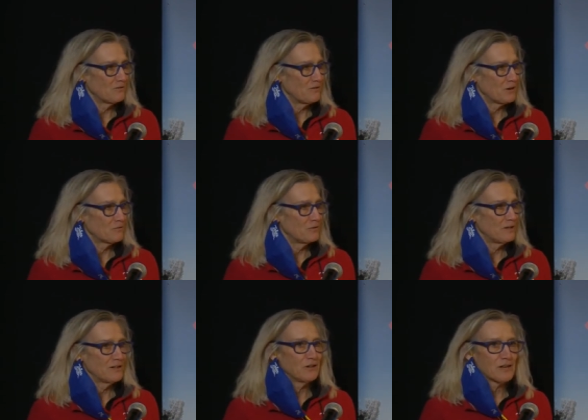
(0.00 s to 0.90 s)
are
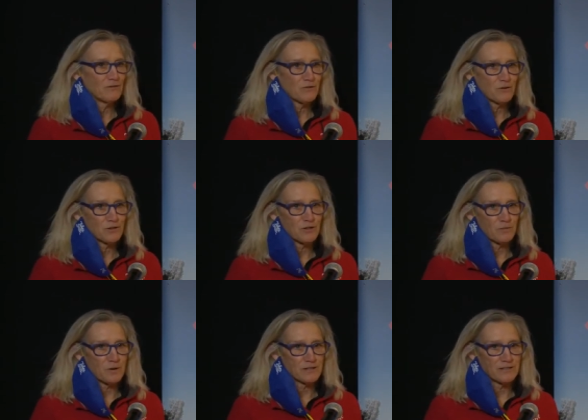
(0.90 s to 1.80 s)
really looking forward to your
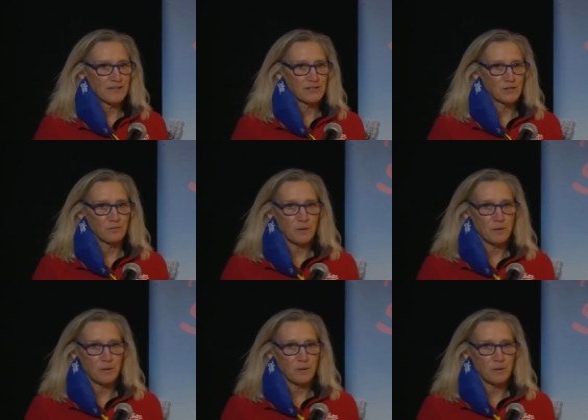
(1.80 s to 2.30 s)
presentation.